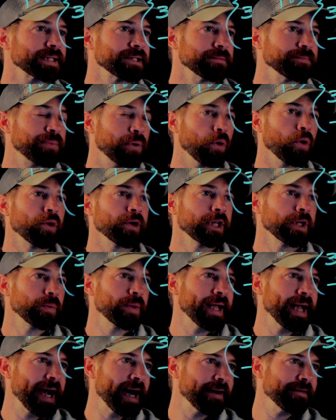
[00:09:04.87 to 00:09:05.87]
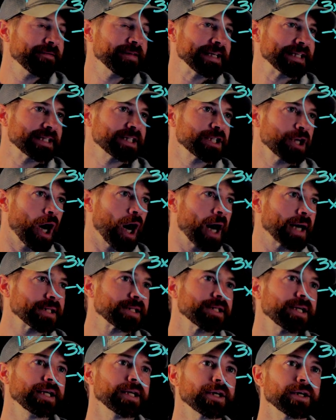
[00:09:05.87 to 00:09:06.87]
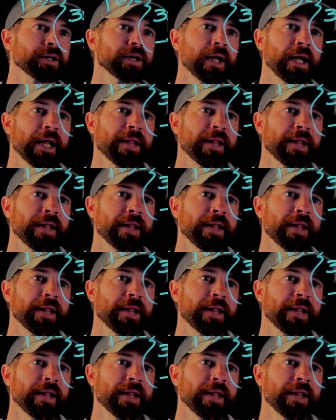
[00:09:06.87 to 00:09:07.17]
Importantly, we have these dots here